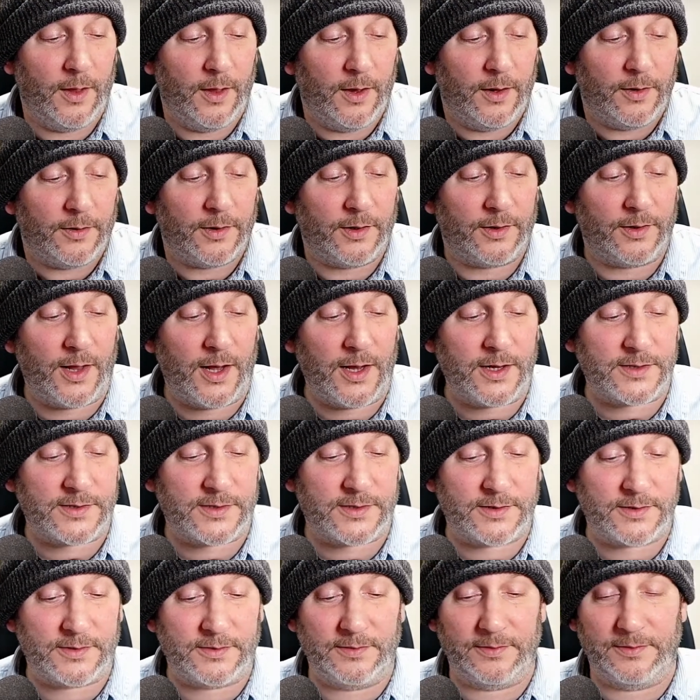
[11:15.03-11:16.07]
And
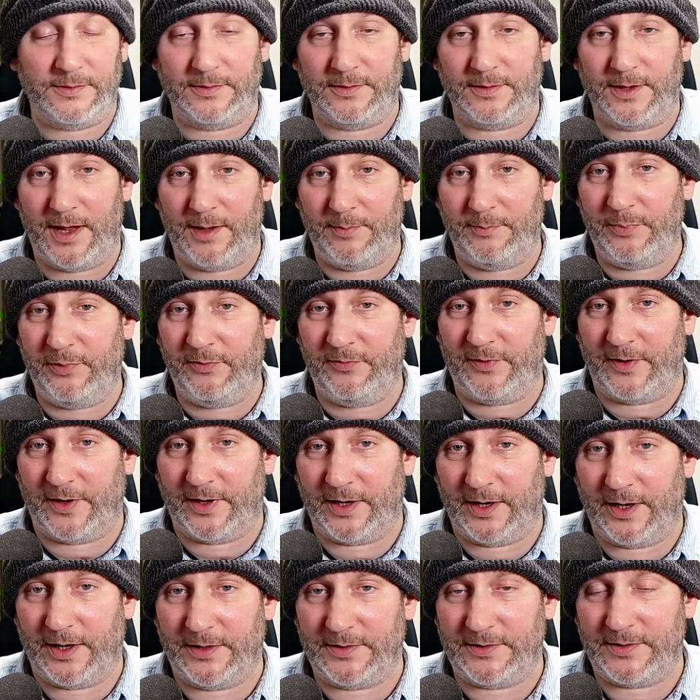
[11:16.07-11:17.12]
that's empathy.
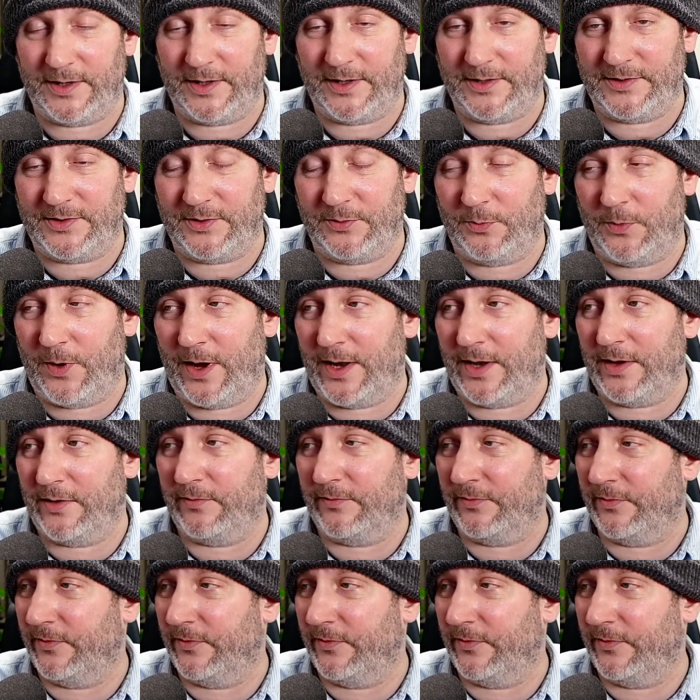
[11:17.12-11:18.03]
It's a way of,